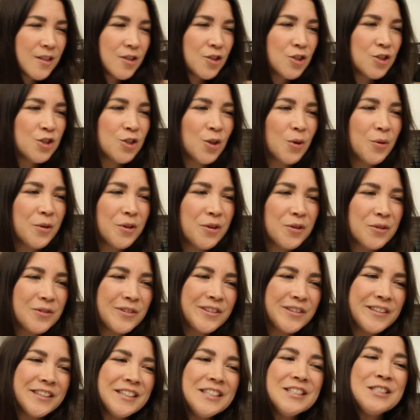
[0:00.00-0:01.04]
said, show your
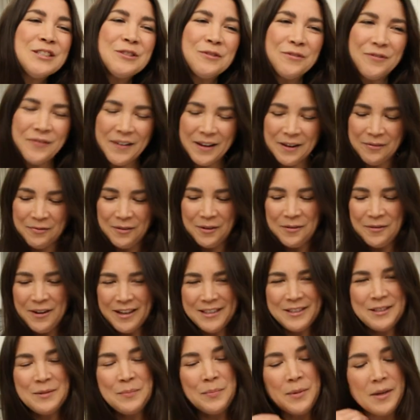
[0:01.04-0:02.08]
least favorite
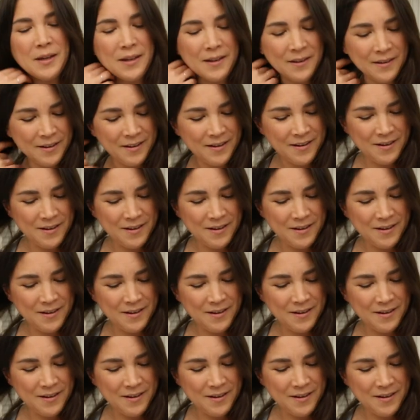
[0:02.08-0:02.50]
recipe.